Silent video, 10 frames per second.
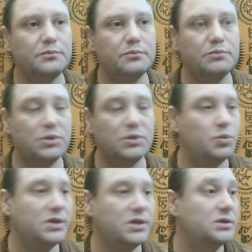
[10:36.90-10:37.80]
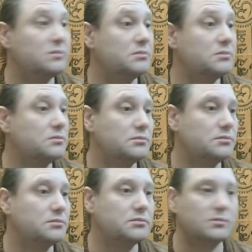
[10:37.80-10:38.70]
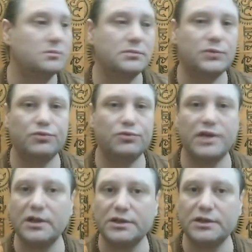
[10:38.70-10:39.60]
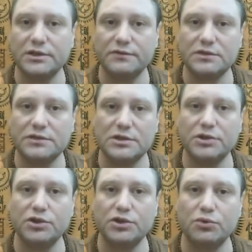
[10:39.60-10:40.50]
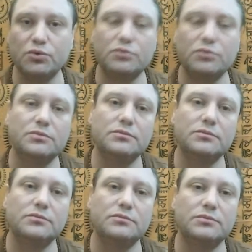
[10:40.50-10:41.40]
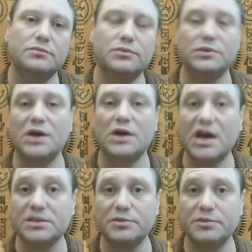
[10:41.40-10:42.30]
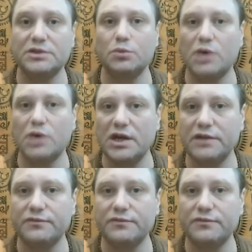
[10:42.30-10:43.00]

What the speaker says: between relatives and you, between husband and wife.